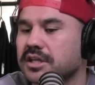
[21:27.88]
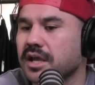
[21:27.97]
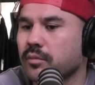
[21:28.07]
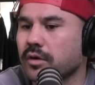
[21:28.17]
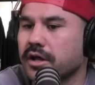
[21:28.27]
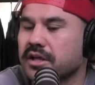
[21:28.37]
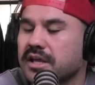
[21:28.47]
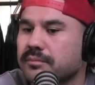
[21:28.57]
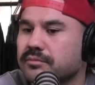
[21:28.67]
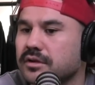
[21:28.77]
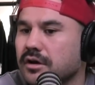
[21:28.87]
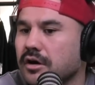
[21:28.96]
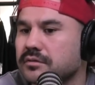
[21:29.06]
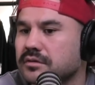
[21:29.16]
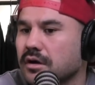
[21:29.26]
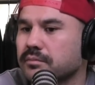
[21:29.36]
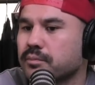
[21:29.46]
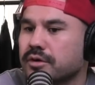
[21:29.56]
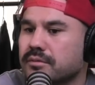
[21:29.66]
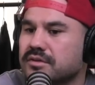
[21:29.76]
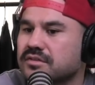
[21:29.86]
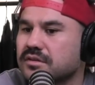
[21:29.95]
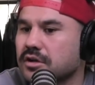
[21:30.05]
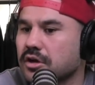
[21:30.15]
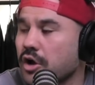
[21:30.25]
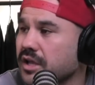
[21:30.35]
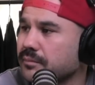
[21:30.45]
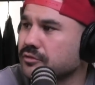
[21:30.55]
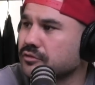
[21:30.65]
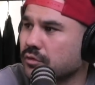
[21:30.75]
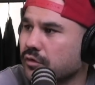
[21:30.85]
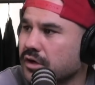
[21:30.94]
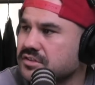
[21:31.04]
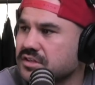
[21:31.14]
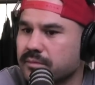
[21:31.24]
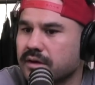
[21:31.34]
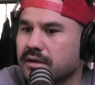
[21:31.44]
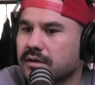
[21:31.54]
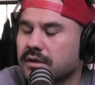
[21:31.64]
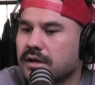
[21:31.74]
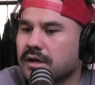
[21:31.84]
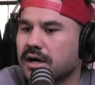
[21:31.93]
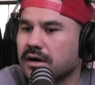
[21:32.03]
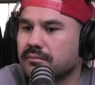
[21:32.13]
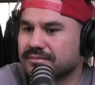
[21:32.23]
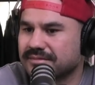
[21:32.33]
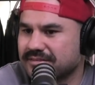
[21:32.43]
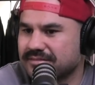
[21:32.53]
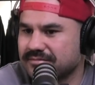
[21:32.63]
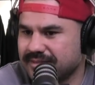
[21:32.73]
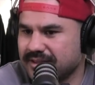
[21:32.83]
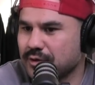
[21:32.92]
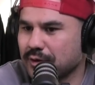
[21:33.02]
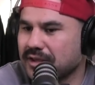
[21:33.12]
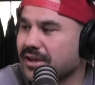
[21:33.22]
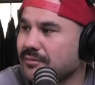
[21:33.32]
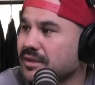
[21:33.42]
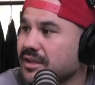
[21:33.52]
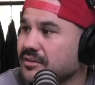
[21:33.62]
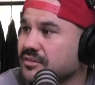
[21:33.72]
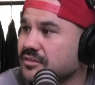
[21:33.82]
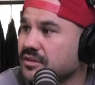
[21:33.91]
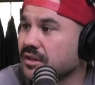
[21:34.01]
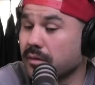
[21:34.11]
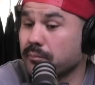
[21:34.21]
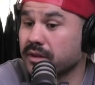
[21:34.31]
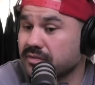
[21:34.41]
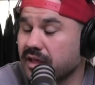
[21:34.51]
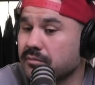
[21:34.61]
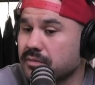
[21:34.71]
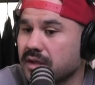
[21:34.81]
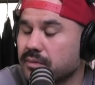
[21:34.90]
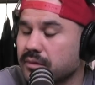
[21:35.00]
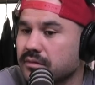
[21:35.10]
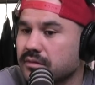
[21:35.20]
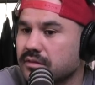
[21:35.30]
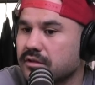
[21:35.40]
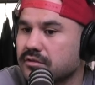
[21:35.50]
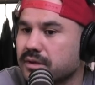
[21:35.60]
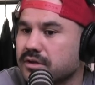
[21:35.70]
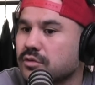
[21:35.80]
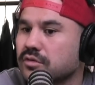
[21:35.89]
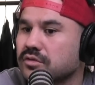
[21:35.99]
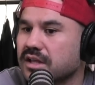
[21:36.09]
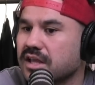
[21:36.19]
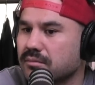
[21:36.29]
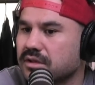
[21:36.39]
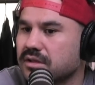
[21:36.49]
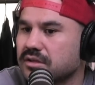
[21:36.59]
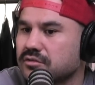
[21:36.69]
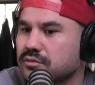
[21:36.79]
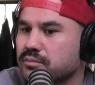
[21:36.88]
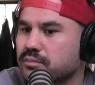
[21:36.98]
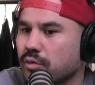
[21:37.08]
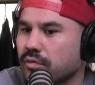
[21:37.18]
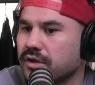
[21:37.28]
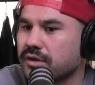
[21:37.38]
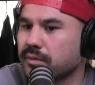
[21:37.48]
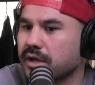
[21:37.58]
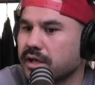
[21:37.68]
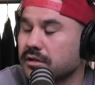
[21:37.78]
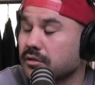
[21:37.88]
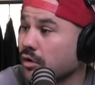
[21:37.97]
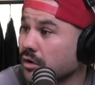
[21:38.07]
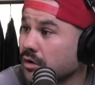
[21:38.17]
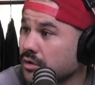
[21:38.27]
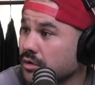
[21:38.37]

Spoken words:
I'd keep Wado captain. I'd put him as co-captains or vice skipper. Then you got Cam McInnes. I believe there's been talks that Cam McInnes was brought there to play lock.